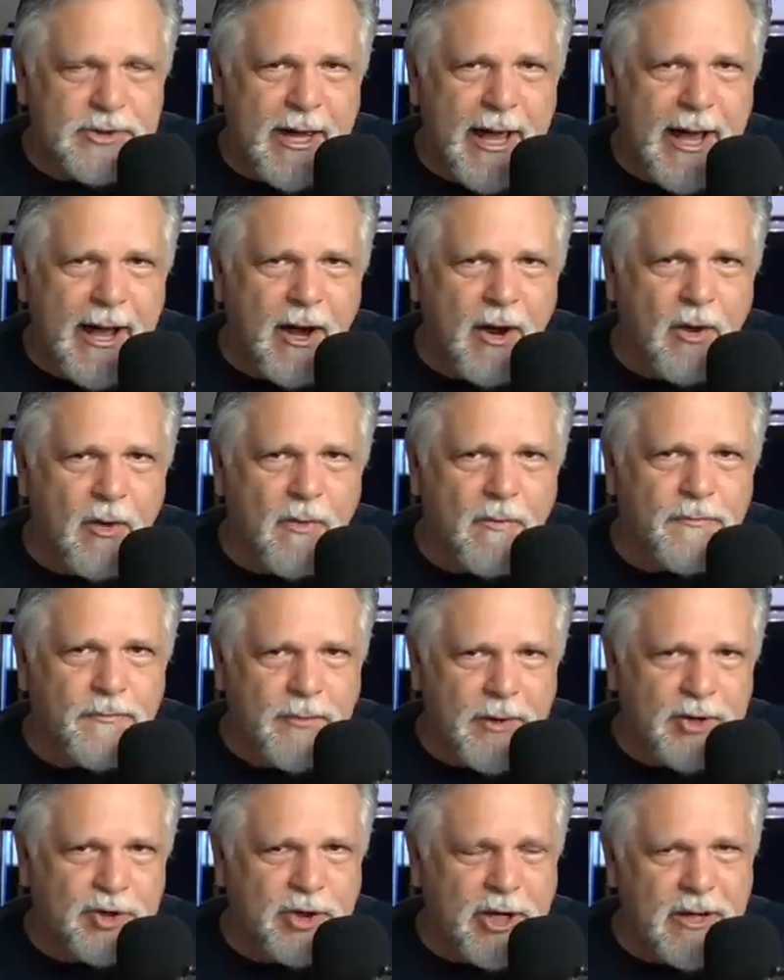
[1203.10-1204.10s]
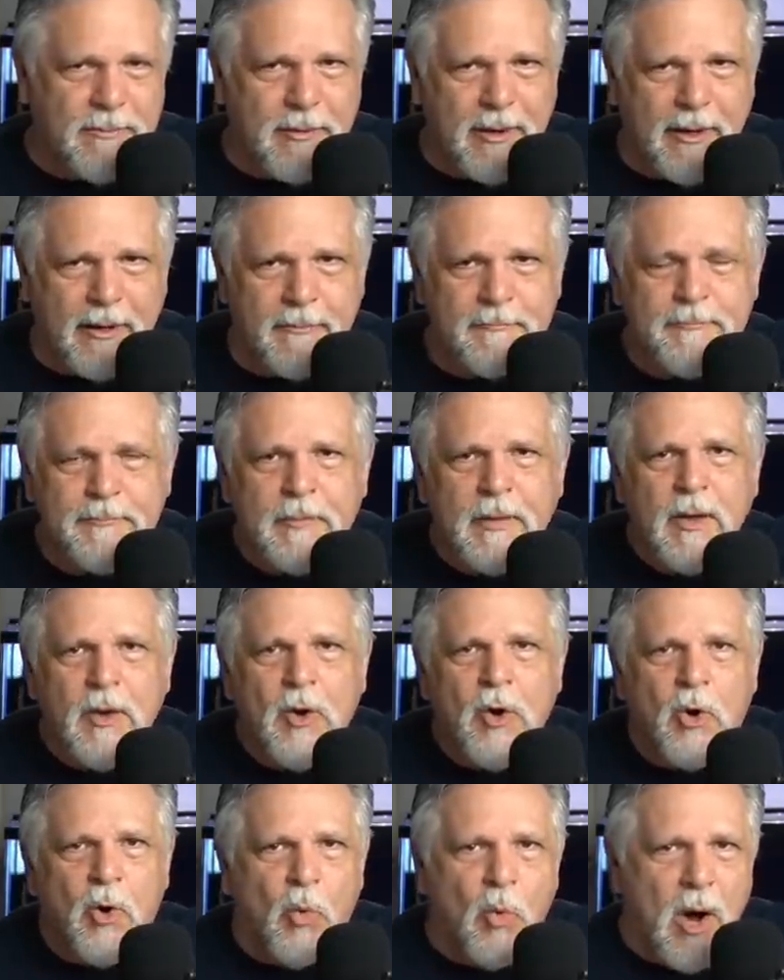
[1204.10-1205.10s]
how fish keeping
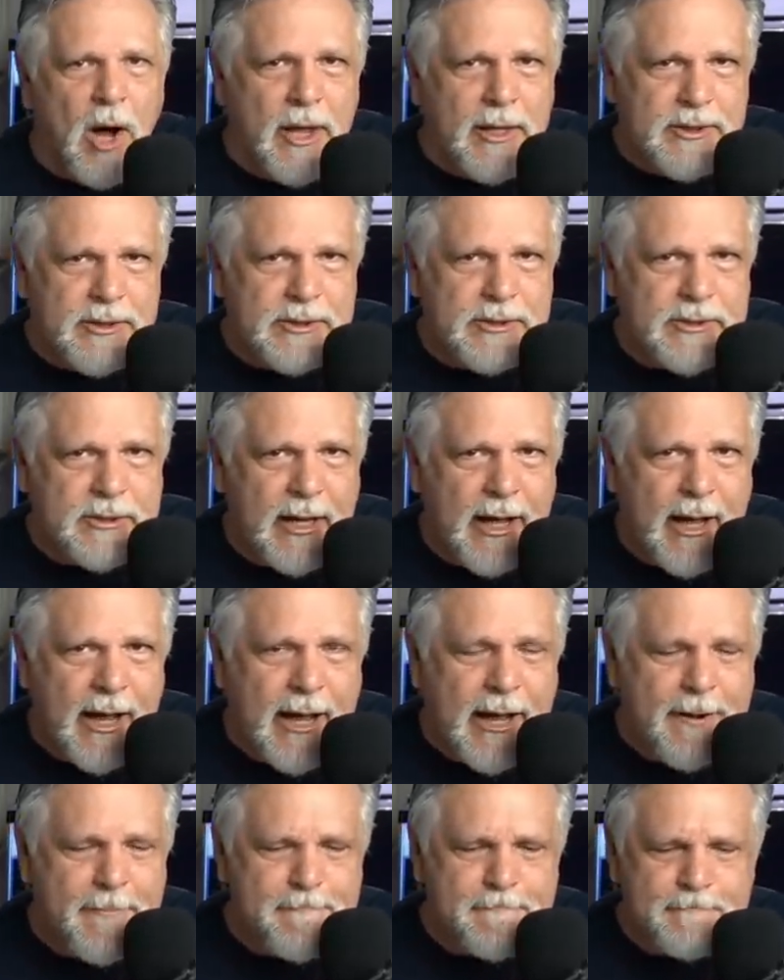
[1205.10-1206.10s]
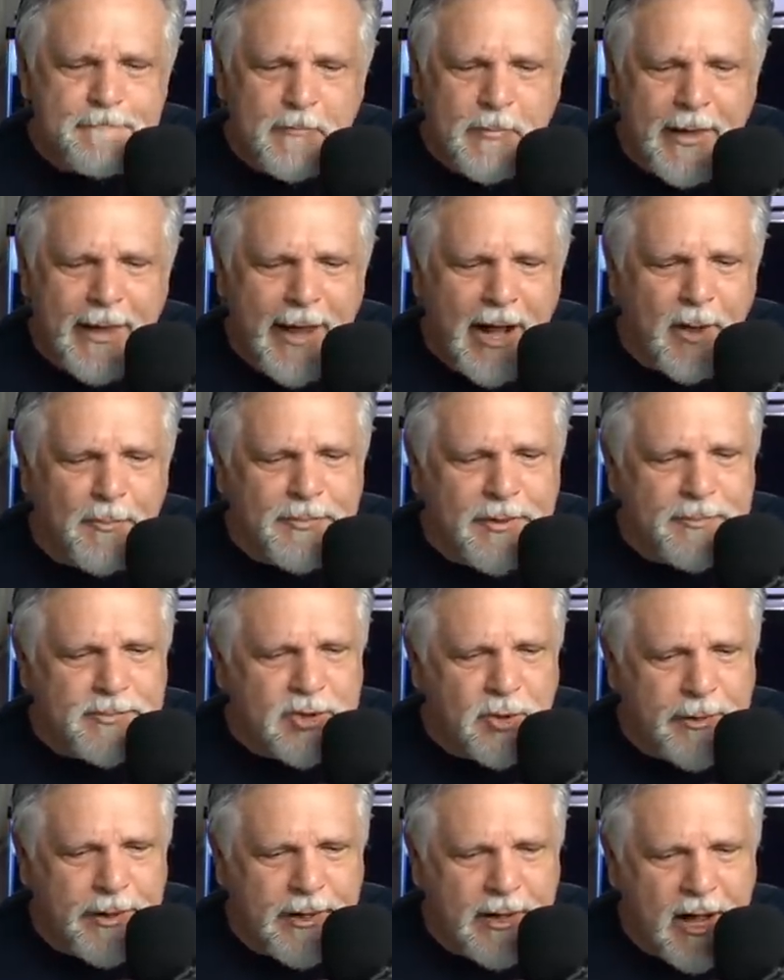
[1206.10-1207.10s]
was helped them
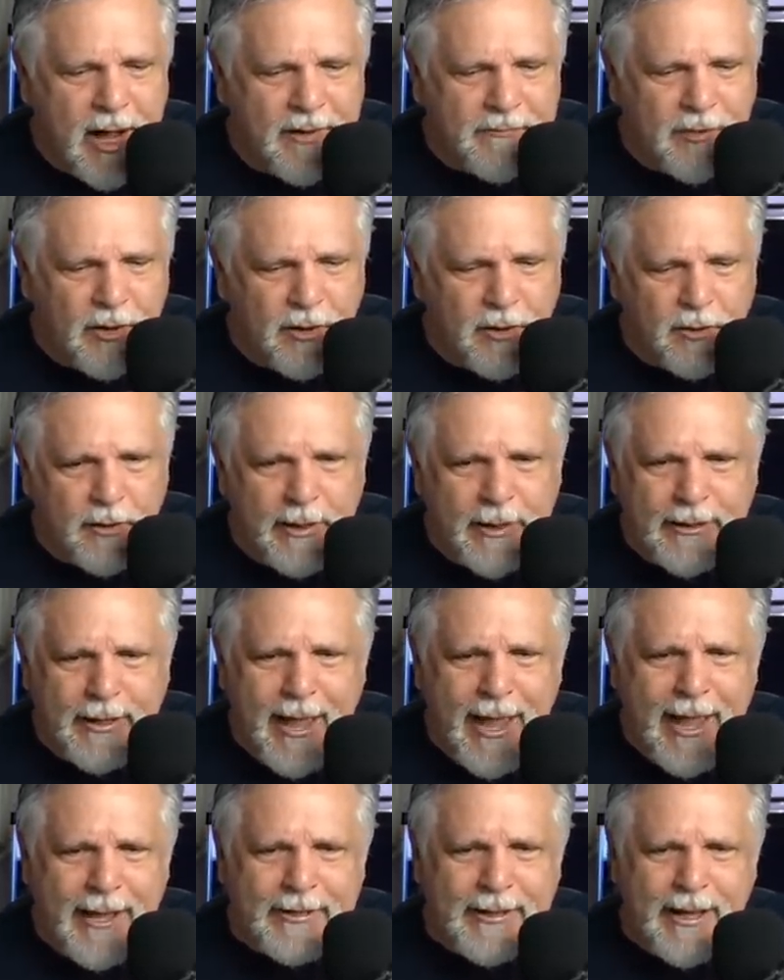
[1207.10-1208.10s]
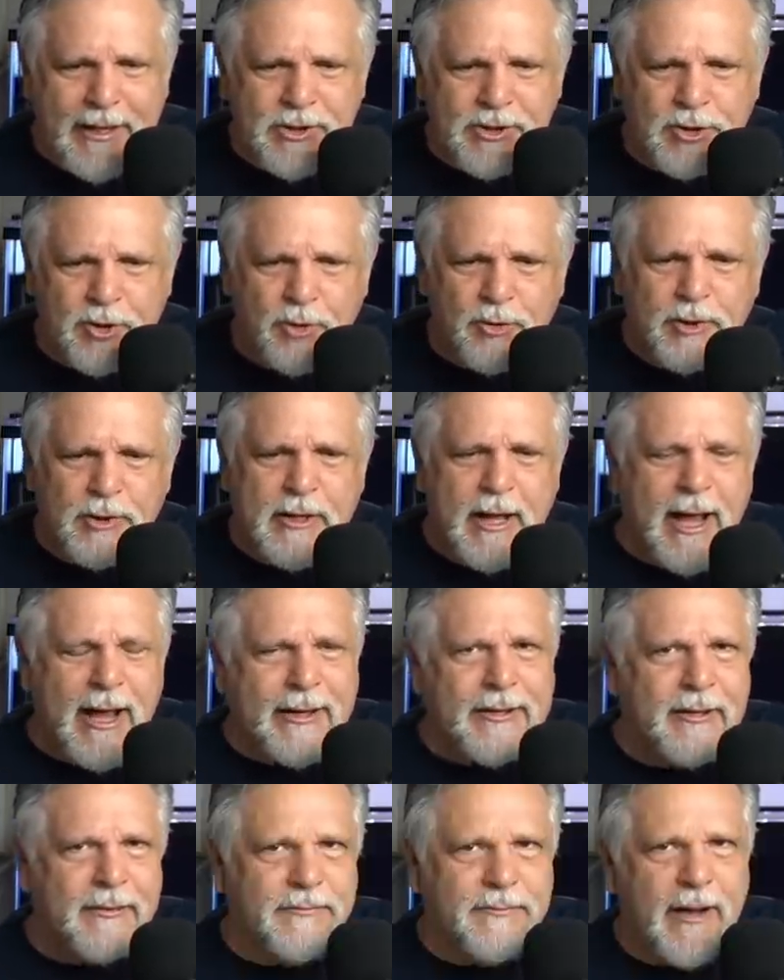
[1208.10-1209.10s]
to recover. It had a certain
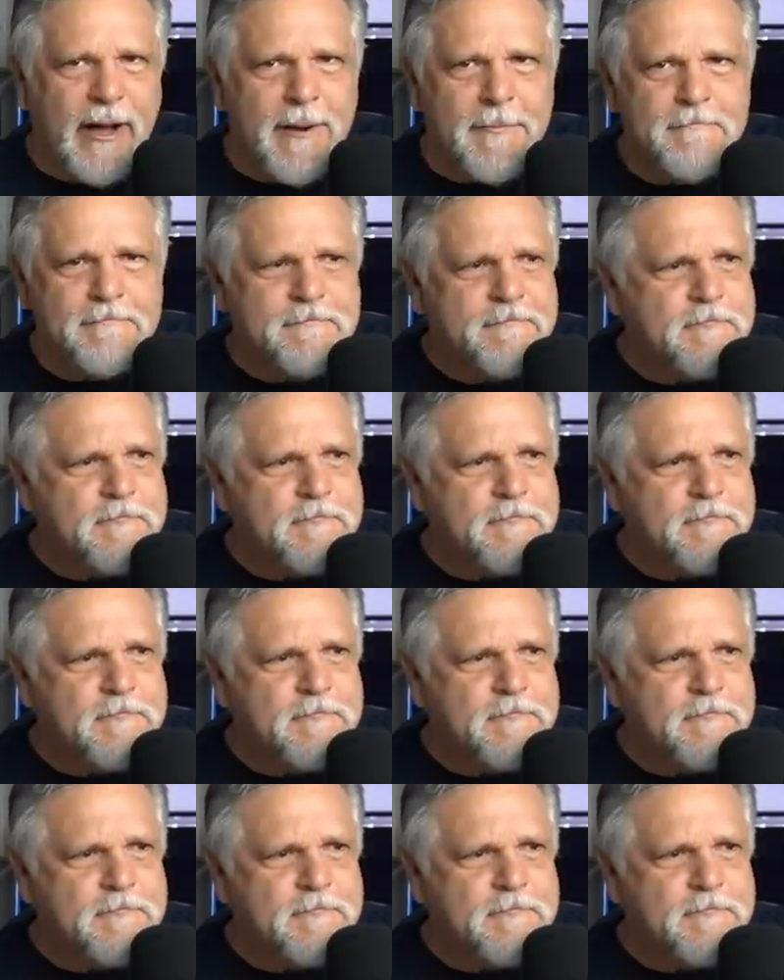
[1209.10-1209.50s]
kind of